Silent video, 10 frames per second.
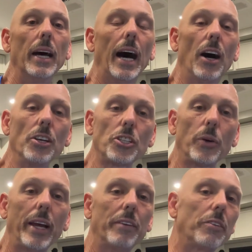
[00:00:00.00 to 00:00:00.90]

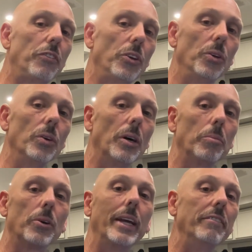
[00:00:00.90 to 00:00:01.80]
also have a few
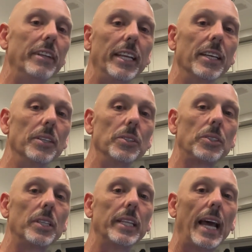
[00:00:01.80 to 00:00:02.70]
upgrade
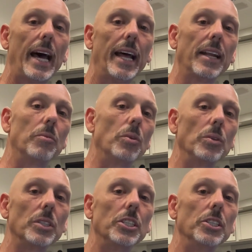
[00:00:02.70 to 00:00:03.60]
videos that I'm
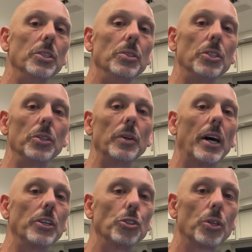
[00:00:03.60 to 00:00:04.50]
wanting to do to
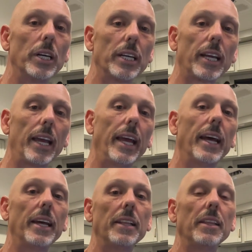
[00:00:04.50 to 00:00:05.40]
our truck
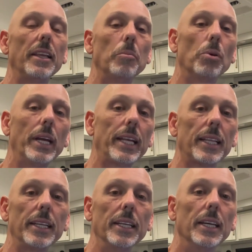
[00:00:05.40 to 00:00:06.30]
and the
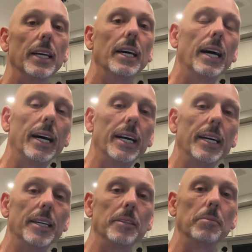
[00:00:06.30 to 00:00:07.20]
Brinkley.
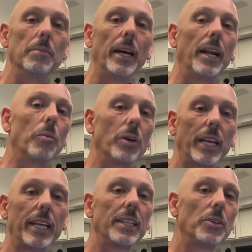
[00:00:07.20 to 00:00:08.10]
And I want
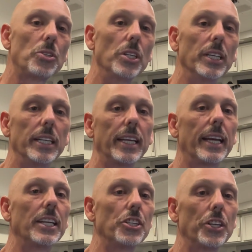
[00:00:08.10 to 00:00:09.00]
to get those done and
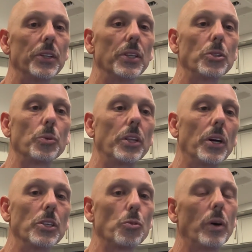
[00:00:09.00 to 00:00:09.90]
kind of share those with
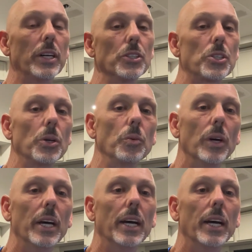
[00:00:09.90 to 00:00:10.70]
y'all as well. So,